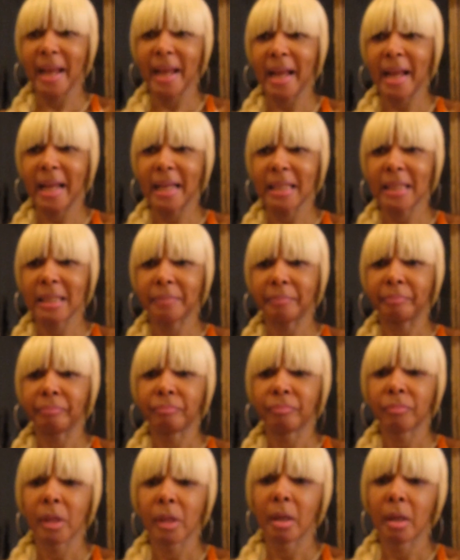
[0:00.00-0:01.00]
ass.
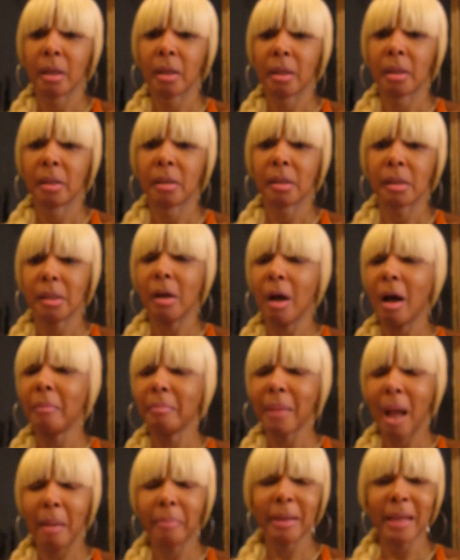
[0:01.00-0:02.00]
So
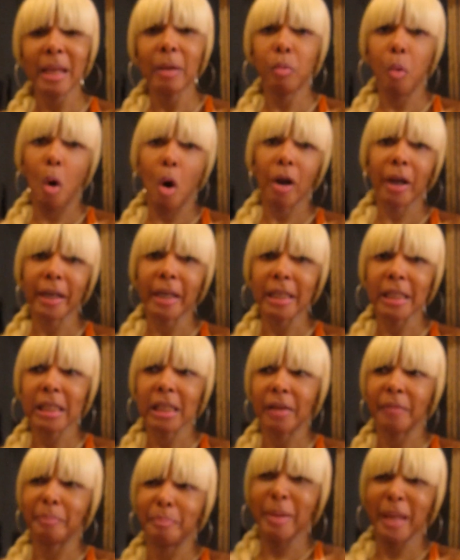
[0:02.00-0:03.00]
I'm, I'm keep walking and
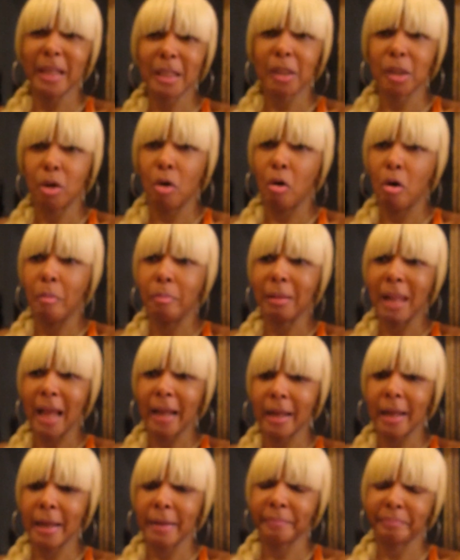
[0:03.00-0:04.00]
stuff, big, tall,
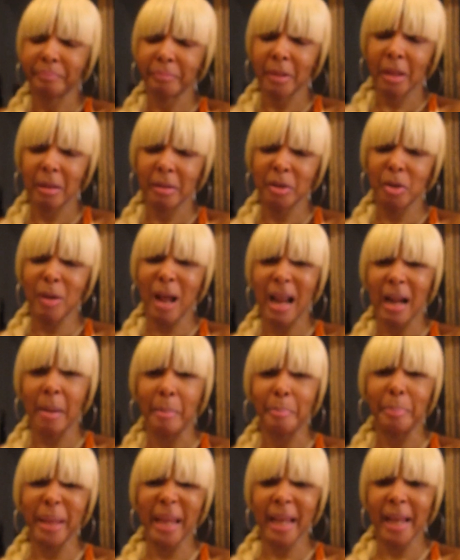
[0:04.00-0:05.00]
black guy. You got
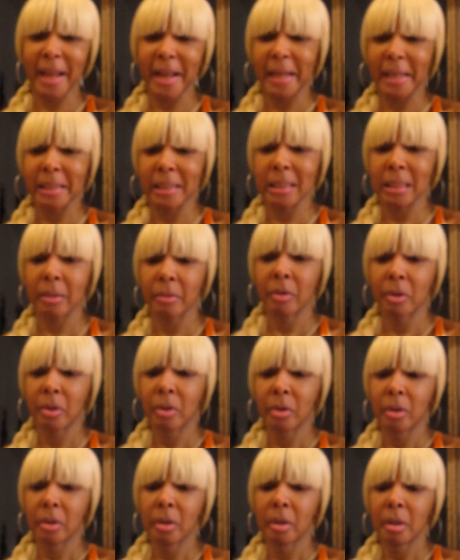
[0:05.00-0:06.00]
a big ass.
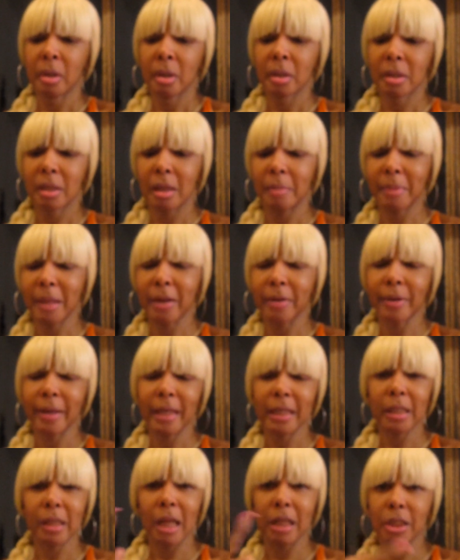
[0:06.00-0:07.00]
So I'm like, okay,
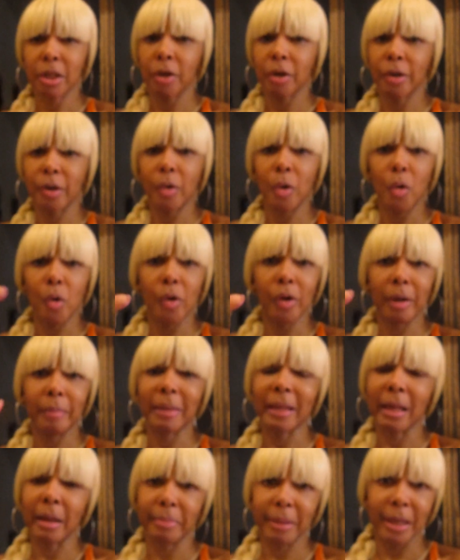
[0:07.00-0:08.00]
so I turn the corner. I'm
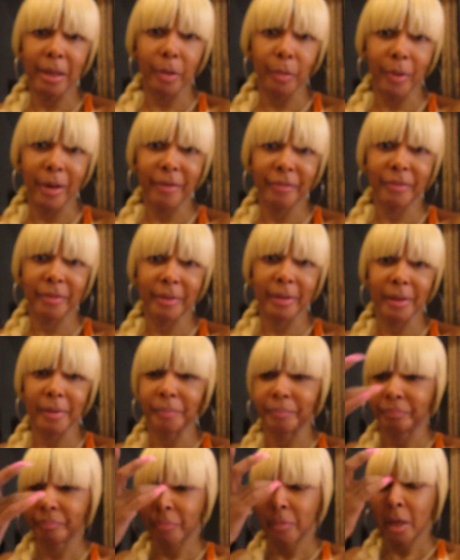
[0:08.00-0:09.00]
like, I'm getting away from him.
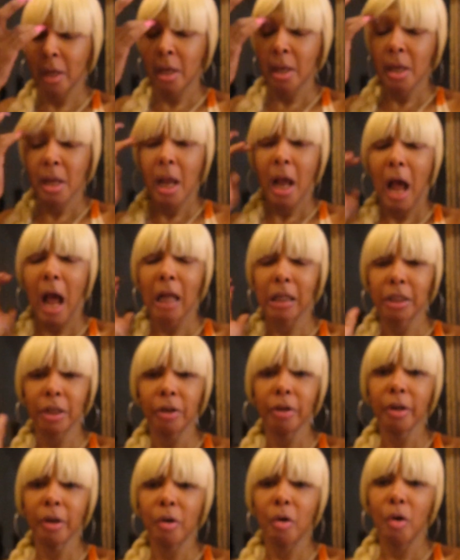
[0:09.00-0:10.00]
I
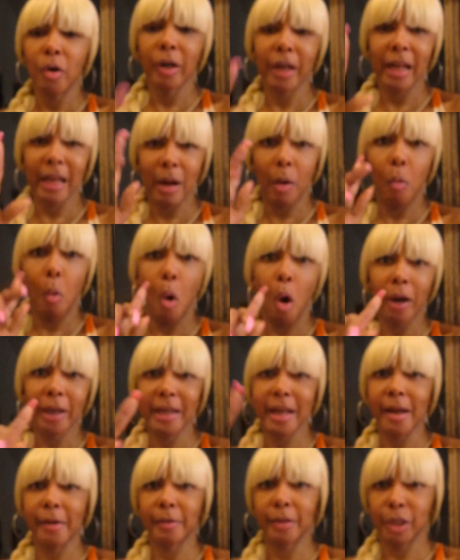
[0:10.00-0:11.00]
turn the corner and I'm walking
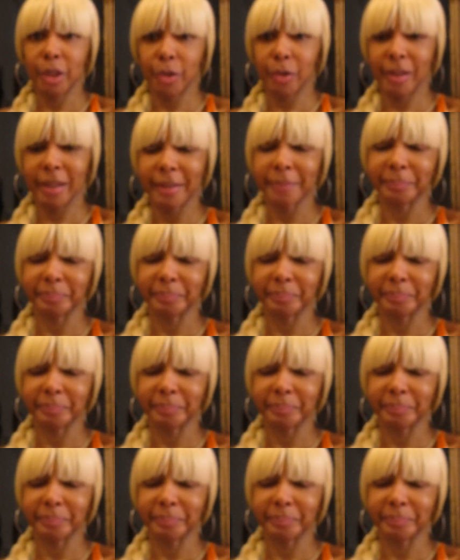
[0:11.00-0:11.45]
down the street.